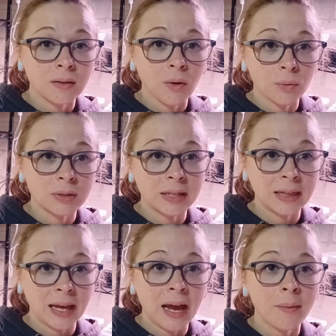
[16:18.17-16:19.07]
only
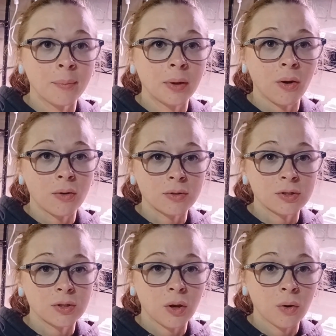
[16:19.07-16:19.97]
that, but
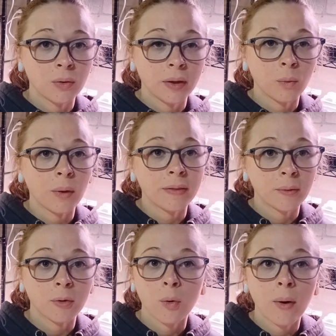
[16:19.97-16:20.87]
also like what they
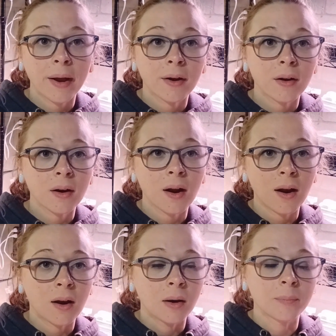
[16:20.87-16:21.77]
require.
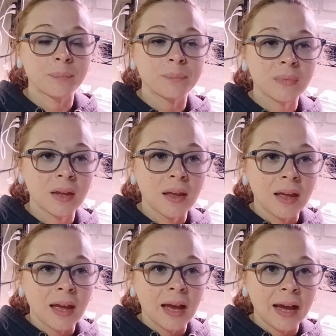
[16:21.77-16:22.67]

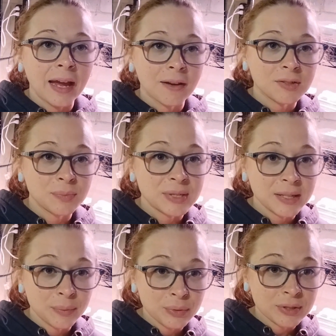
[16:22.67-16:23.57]
I have some
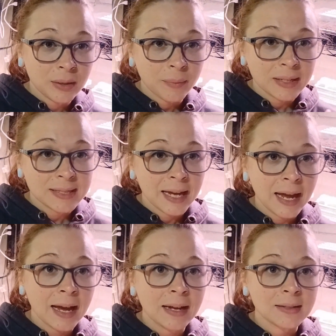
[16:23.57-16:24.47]
symbols on my
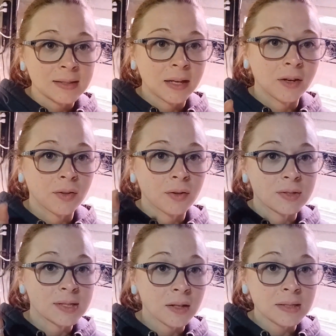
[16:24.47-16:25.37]
tags, like a little
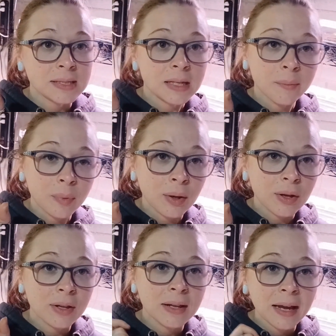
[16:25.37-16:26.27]
sun
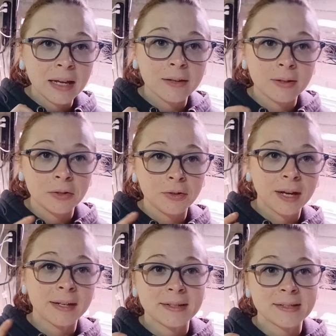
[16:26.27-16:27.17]
symbol. I even
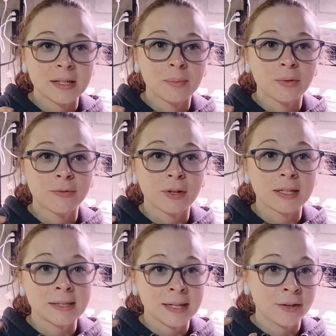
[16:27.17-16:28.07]
created a symbol for
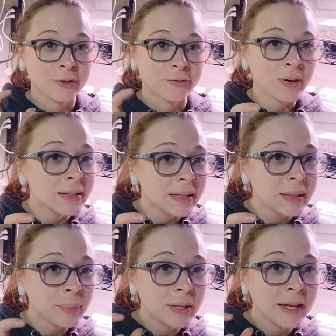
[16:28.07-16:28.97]
container friendly
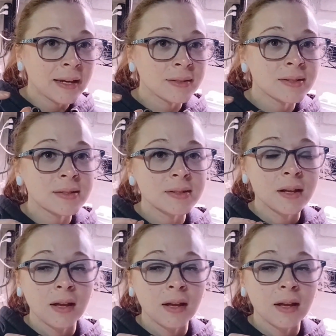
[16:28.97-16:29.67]
plants.